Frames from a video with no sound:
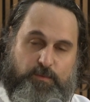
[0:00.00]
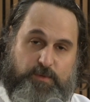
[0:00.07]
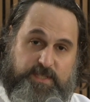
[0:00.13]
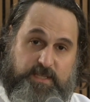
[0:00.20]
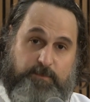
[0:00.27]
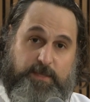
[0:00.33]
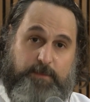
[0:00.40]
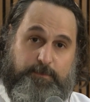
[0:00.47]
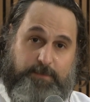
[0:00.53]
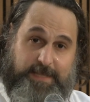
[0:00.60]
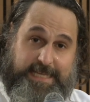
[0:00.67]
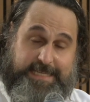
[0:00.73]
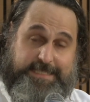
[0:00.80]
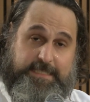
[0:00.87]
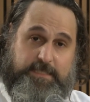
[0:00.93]
We're simply
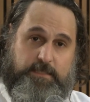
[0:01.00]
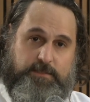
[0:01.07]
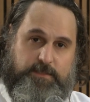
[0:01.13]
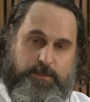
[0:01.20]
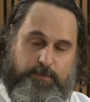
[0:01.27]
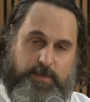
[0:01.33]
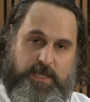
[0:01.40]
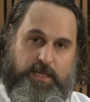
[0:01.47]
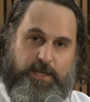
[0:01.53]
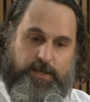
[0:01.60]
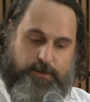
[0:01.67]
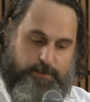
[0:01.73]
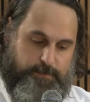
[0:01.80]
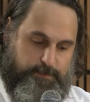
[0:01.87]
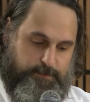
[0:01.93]
blessed to be
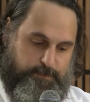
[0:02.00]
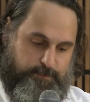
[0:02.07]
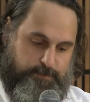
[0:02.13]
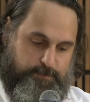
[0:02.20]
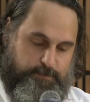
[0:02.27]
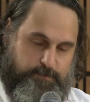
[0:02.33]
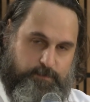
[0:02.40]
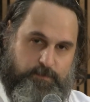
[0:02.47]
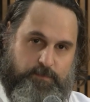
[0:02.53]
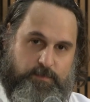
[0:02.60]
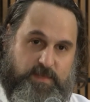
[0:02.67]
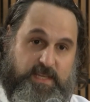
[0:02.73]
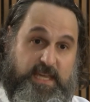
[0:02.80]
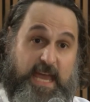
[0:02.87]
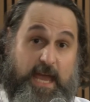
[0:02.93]
here.
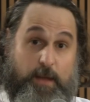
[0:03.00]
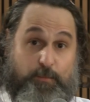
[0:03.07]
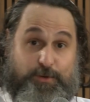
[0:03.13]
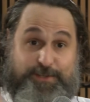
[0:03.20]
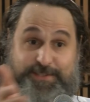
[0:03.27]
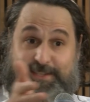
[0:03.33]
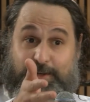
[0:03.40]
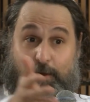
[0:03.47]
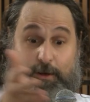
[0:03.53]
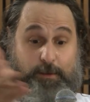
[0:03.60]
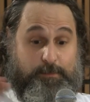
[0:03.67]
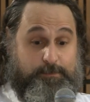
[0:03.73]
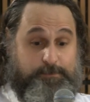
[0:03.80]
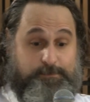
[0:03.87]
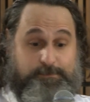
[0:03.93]
Cameras and
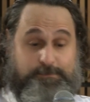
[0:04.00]
all.